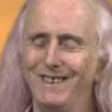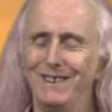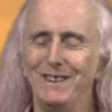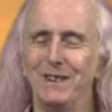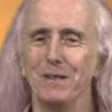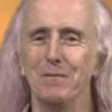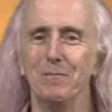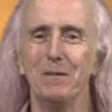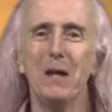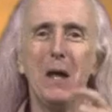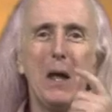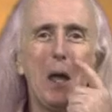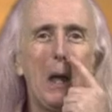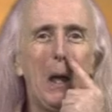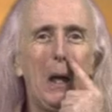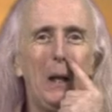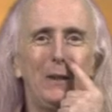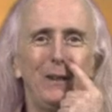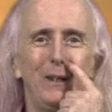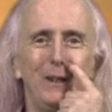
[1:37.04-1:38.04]
in German,
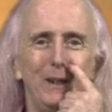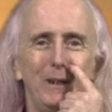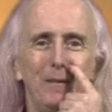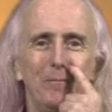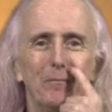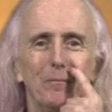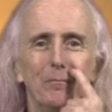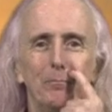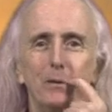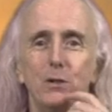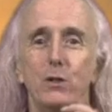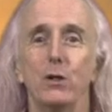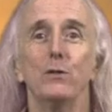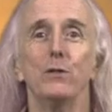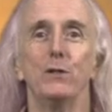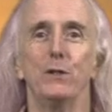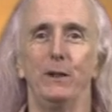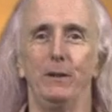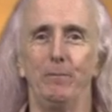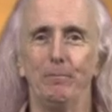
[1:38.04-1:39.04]
the
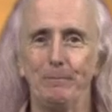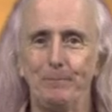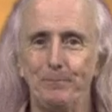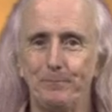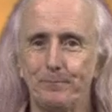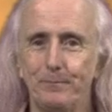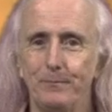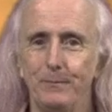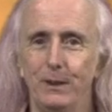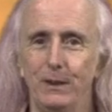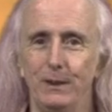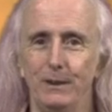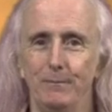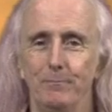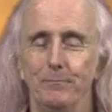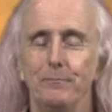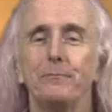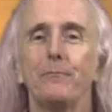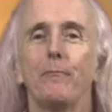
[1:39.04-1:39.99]
majority, the